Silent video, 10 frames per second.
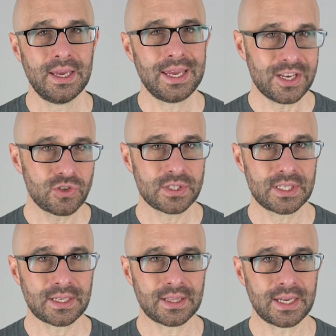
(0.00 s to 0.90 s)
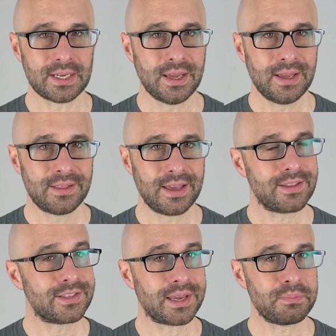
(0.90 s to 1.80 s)
Interestingly, they're the
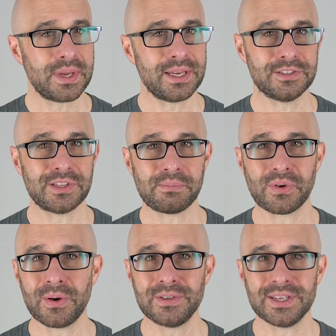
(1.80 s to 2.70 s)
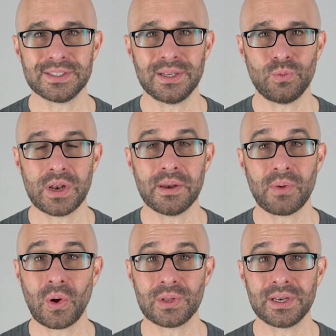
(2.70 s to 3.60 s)
same pigs that protested when
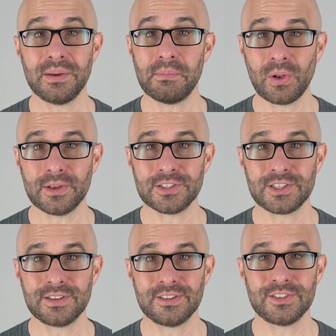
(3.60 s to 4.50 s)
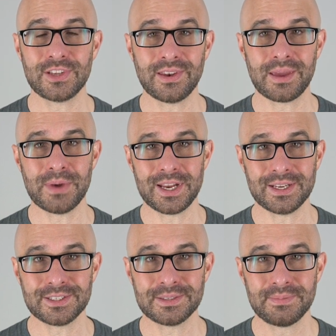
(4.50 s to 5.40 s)
Napoleon abolished the Sunday
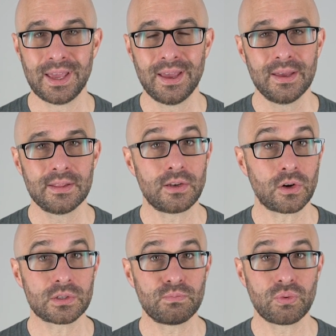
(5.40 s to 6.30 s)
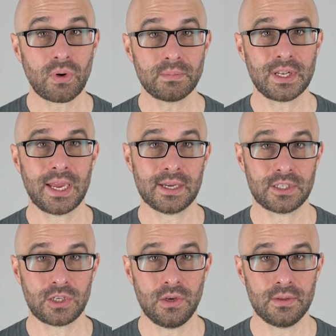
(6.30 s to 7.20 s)
meetings. The dogs promptly
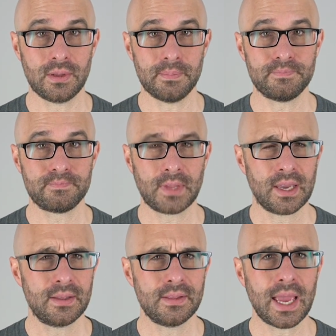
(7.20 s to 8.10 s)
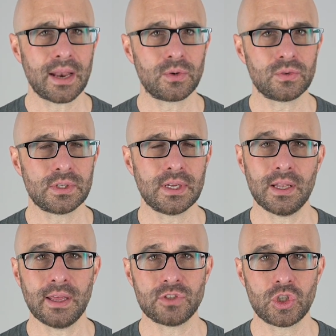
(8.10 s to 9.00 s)
execute them. The animals are
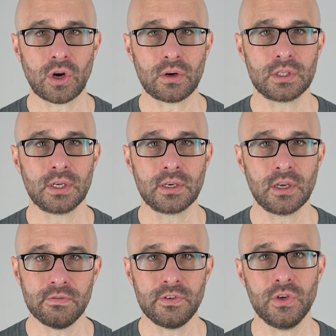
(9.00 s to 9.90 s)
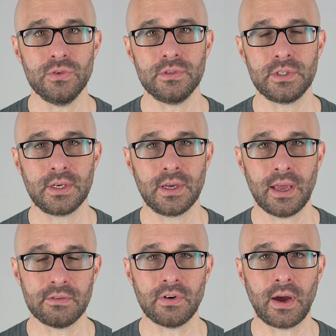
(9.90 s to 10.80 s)
left shocked, confused,
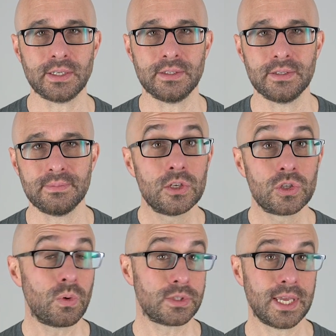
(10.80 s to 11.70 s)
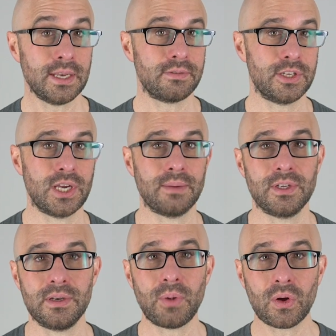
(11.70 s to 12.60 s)
and frightened. Towards the end of the chapter,
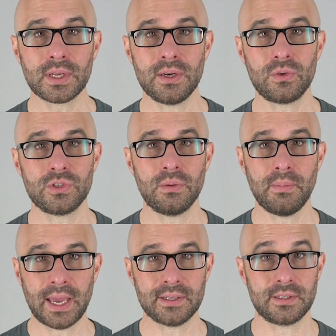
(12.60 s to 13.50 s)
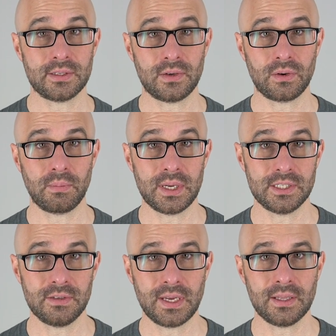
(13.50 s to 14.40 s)
Napoleon also bans the song
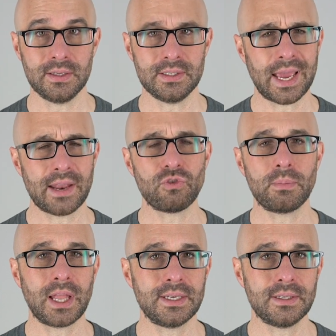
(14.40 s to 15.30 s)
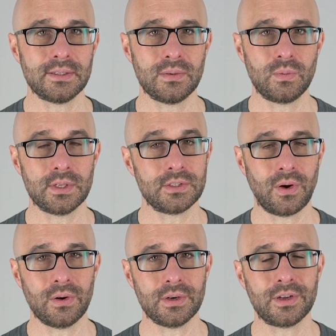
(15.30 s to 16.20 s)
Beasts of England and replaces it with a
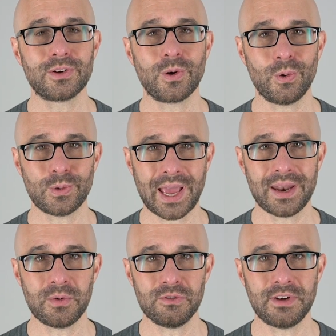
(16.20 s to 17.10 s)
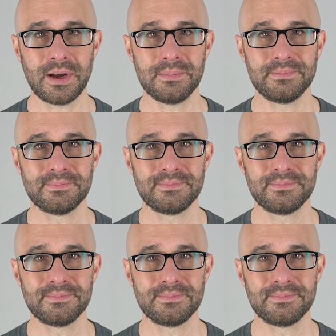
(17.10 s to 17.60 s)
song called Animal Farm.